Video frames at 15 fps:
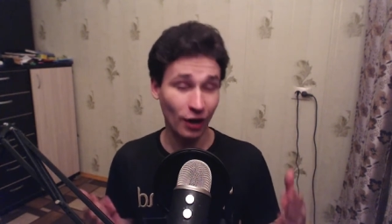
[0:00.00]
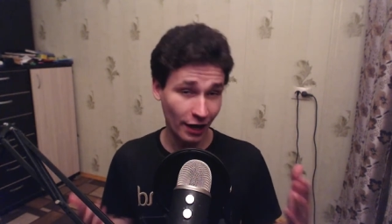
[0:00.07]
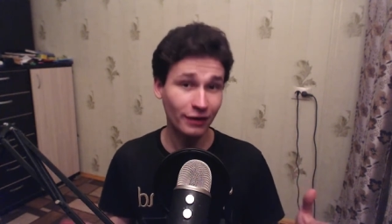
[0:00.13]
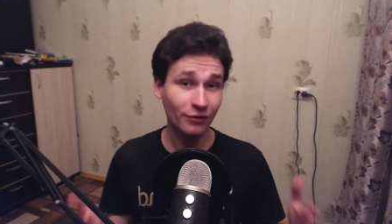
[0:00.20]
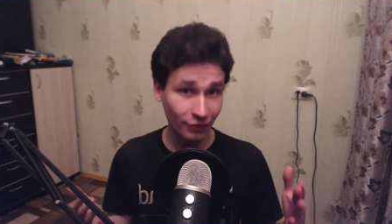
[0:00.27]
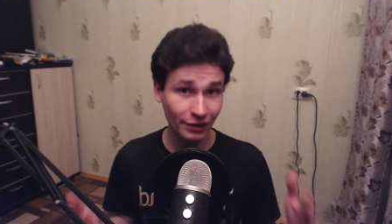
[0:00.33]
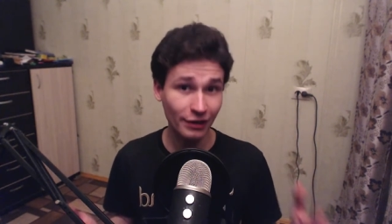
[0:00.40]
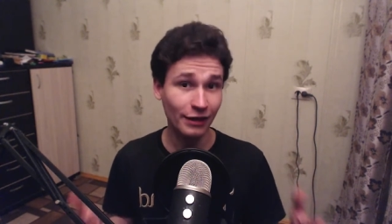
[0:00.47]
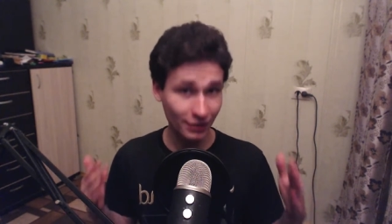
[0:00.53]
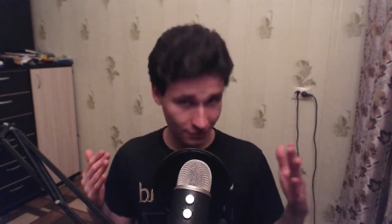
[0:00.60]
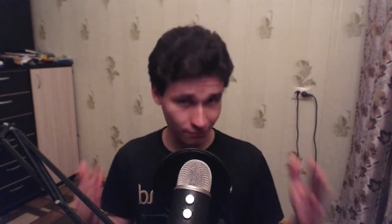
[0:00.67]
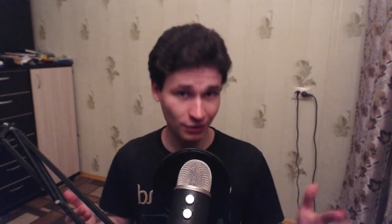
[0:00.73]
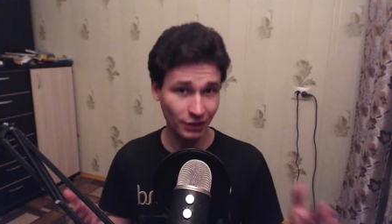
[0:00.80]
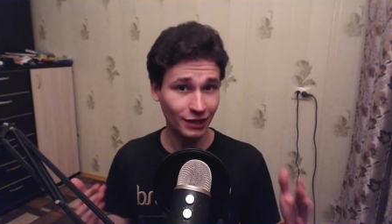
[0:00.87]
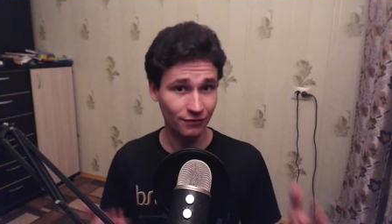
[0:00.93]
I really
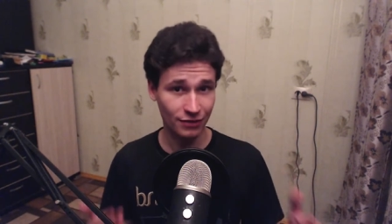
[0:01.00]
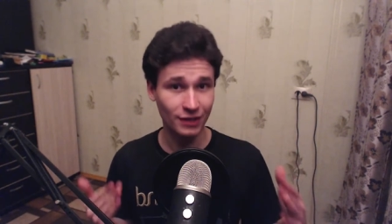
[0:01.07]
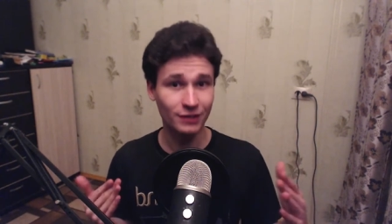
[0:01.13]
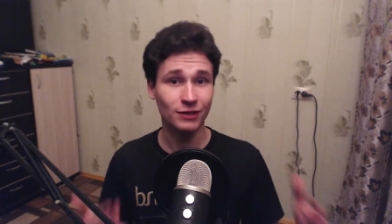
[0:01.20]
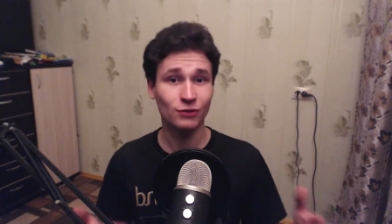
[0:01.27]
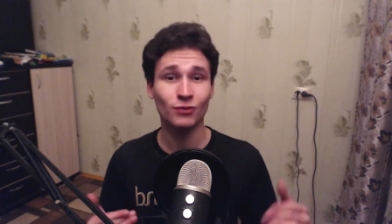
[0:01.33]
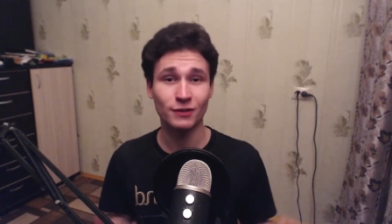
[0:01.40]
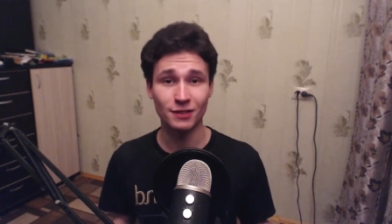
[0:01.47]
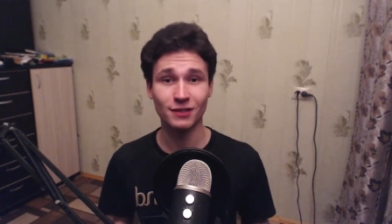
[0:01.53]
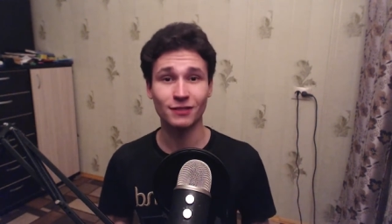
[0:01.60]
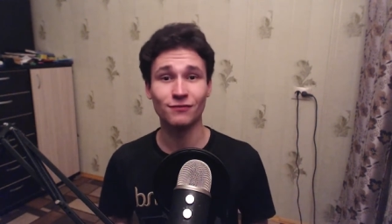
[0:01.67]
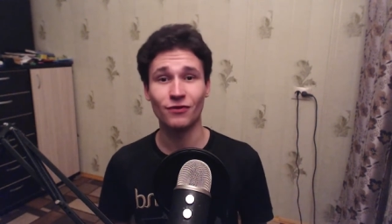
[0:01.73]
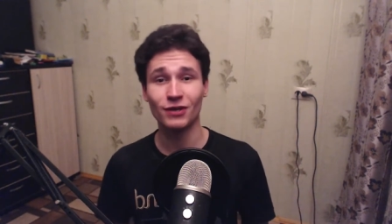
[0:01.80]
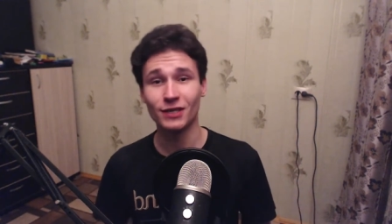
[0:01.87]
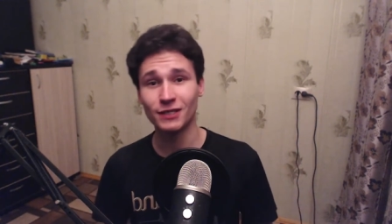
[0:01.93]
believe that it was
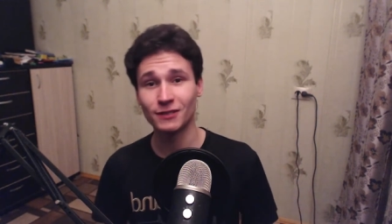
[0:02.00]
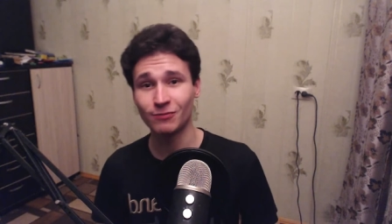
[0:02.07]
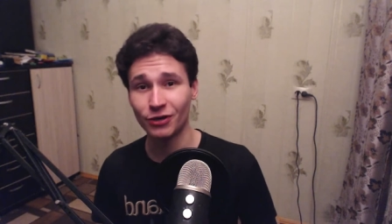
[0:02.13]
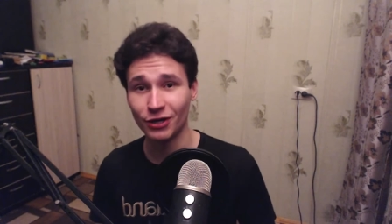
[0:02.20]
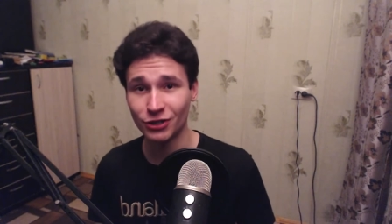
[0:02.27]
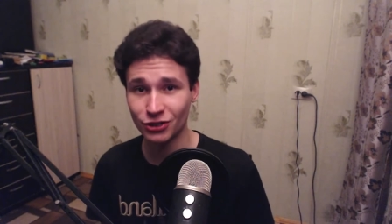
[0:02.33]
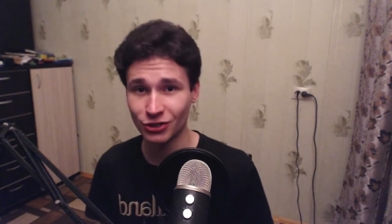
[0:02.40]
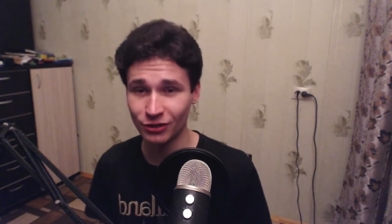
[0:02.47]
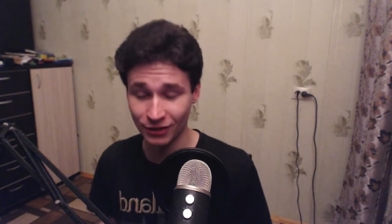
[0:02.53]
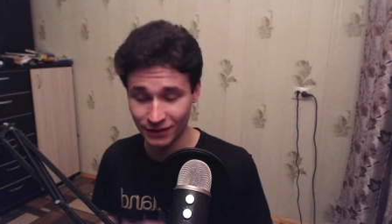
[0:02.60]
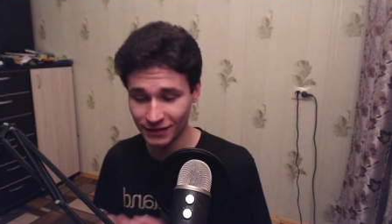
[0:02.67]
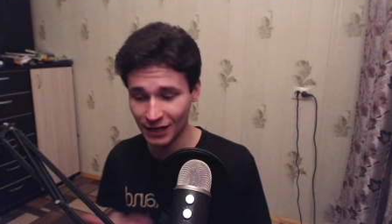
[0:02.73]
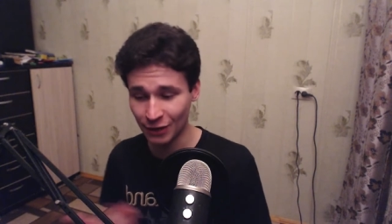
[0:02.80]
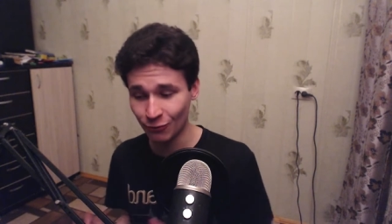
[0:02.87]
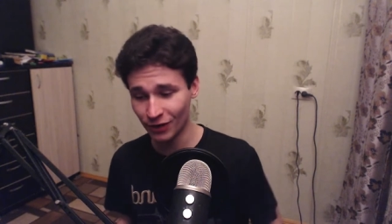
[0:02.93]
inspirational in
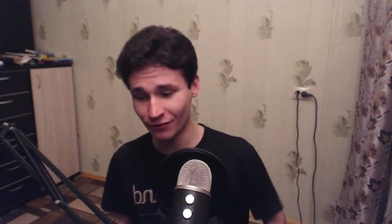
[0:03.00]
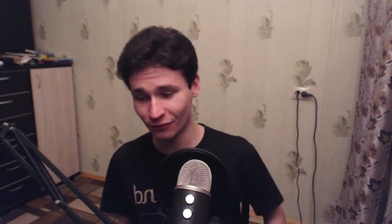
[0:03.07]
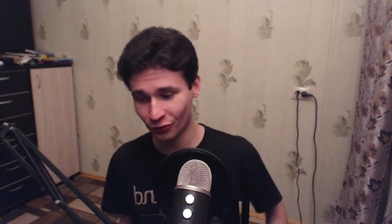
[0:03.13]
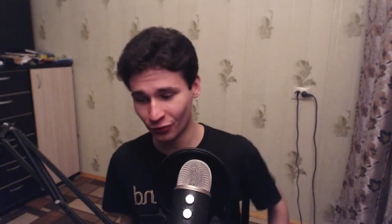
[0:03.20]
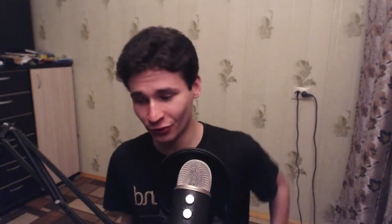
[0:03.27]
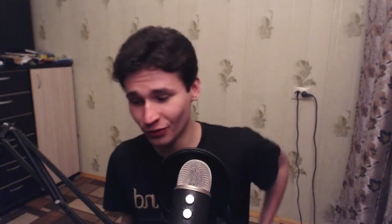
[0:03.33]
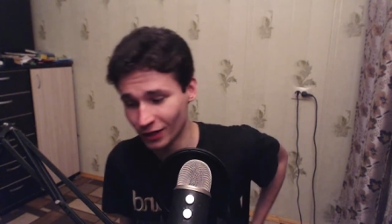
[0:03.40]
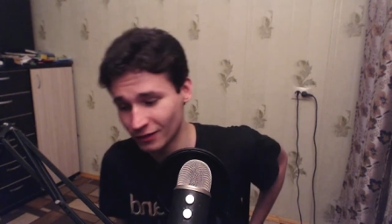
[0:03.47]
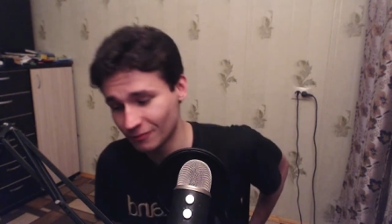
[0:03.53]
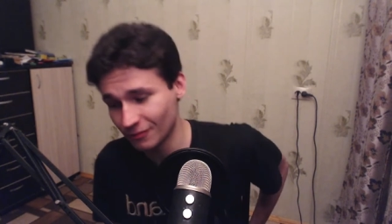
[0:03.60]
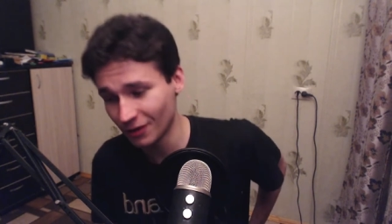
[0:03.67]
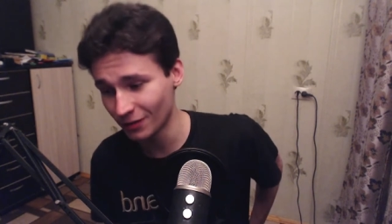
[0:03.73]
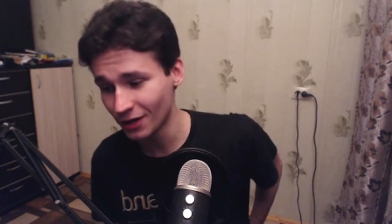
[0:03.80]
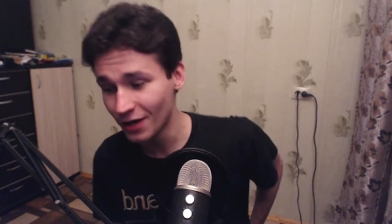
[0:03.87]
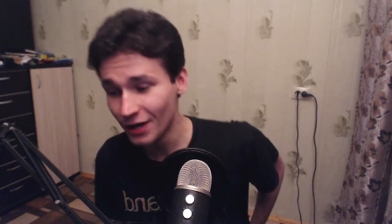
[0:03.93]
some way for you and
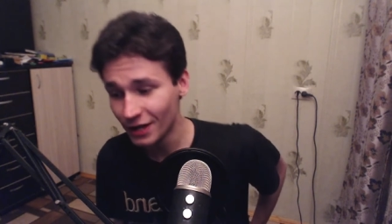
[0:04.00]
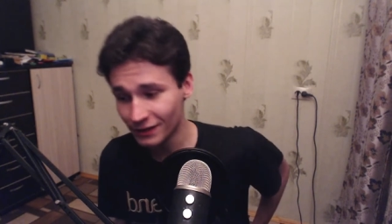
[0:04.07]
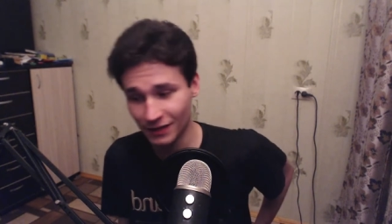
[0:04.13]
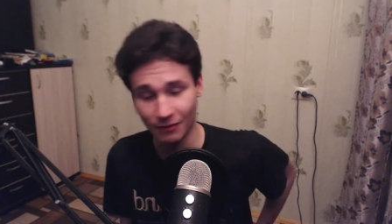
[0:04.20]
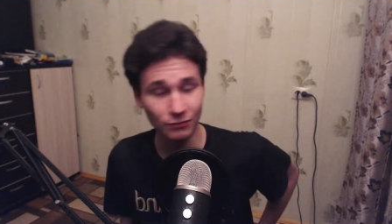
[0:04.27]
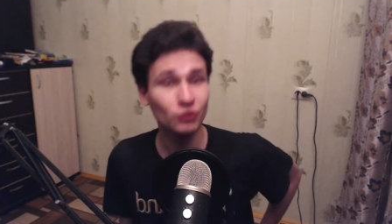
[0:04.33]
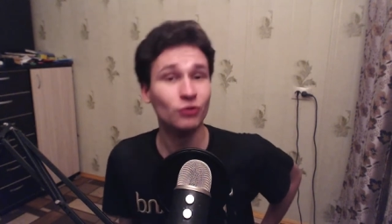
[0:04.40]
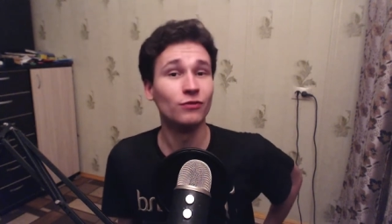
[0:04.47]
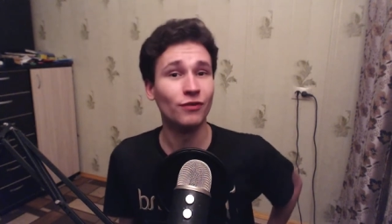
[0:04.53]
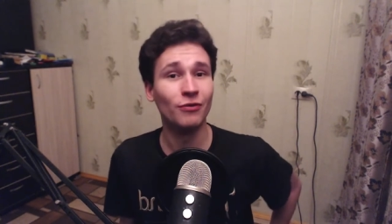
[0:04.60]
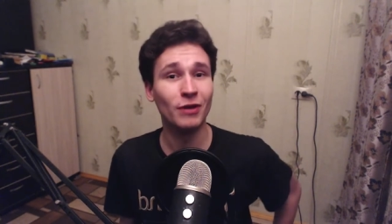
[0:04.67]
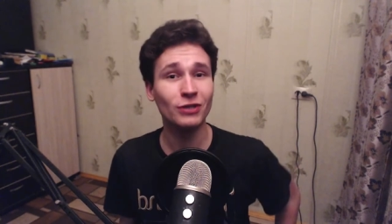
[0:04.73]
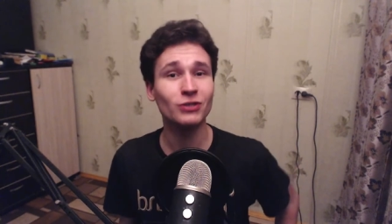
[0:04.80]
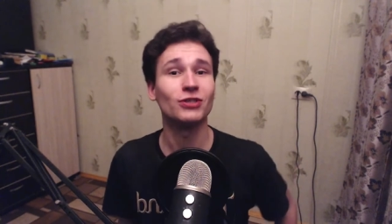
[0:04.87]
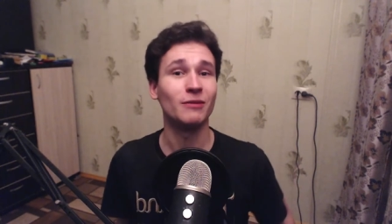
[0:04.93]
maybe some new
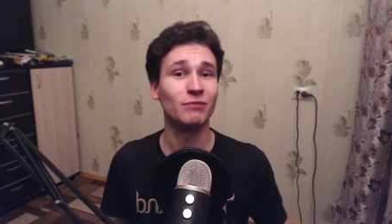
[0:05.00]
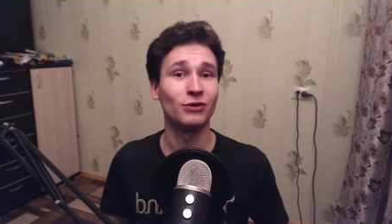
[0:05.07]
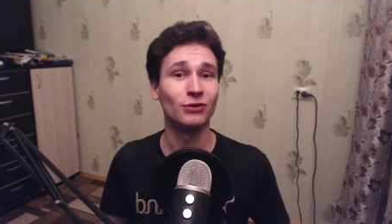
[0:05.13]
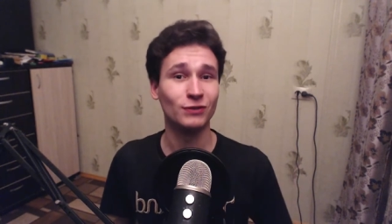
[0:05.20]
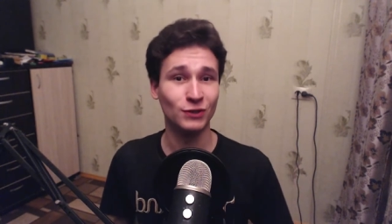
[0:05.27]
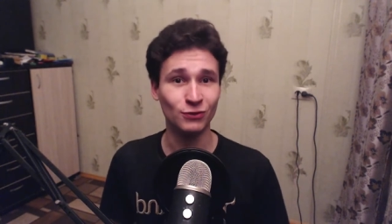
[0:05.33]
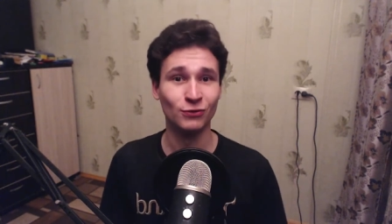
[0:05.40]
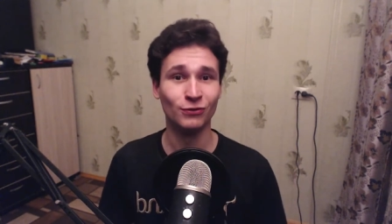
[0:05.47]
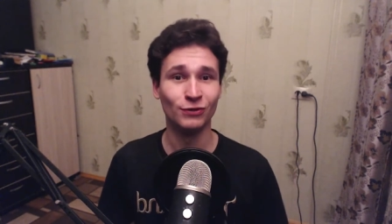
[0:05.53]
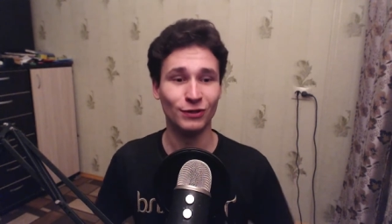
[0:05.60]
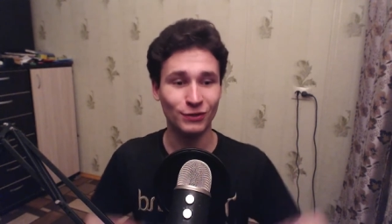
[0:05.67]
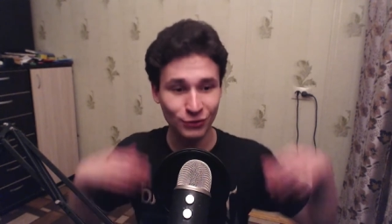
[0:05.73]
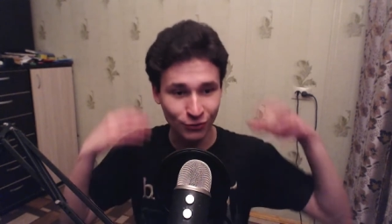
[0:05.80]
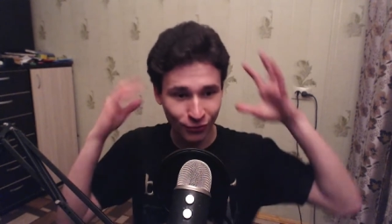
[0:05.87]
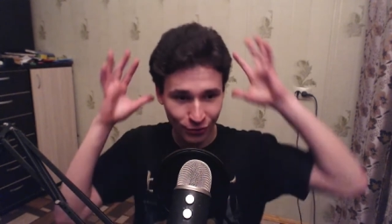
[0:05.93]
information appeared too
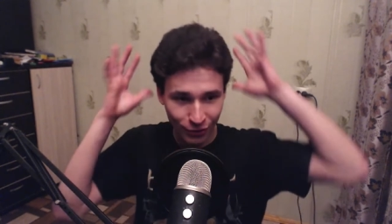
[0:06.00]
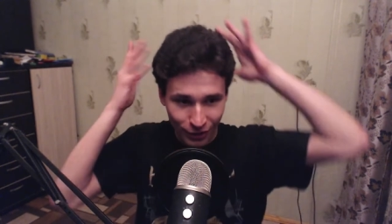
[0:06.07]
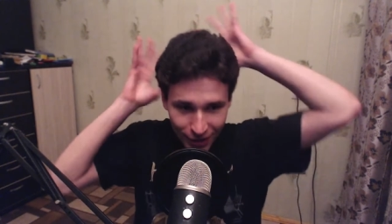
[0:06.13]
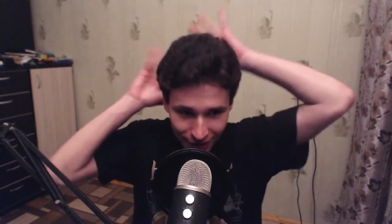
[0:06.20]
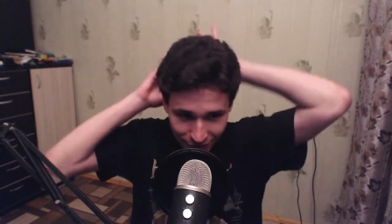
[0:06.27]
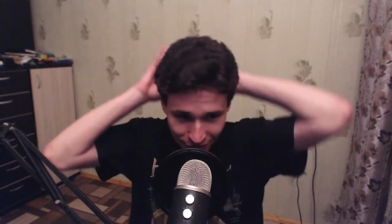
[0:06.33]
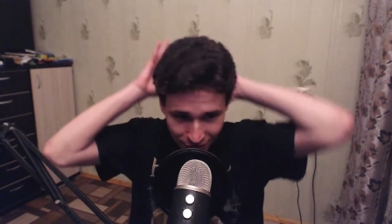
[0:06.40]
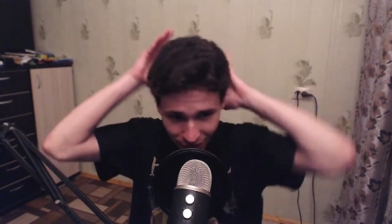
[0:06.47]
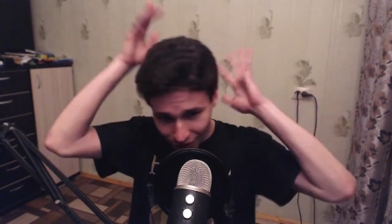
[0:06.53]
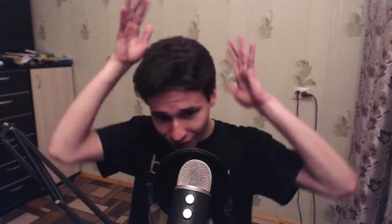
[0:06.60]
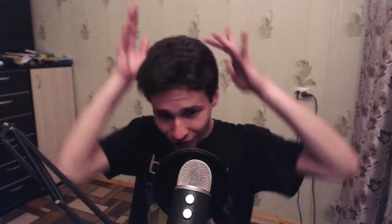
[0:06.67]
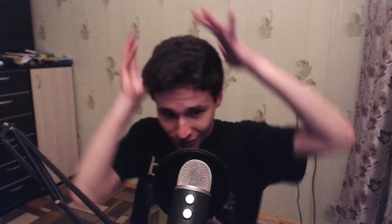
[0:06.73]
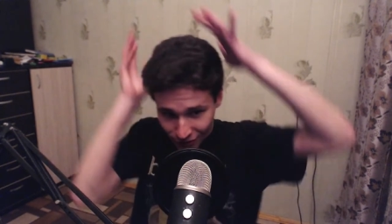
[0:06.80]
in your neural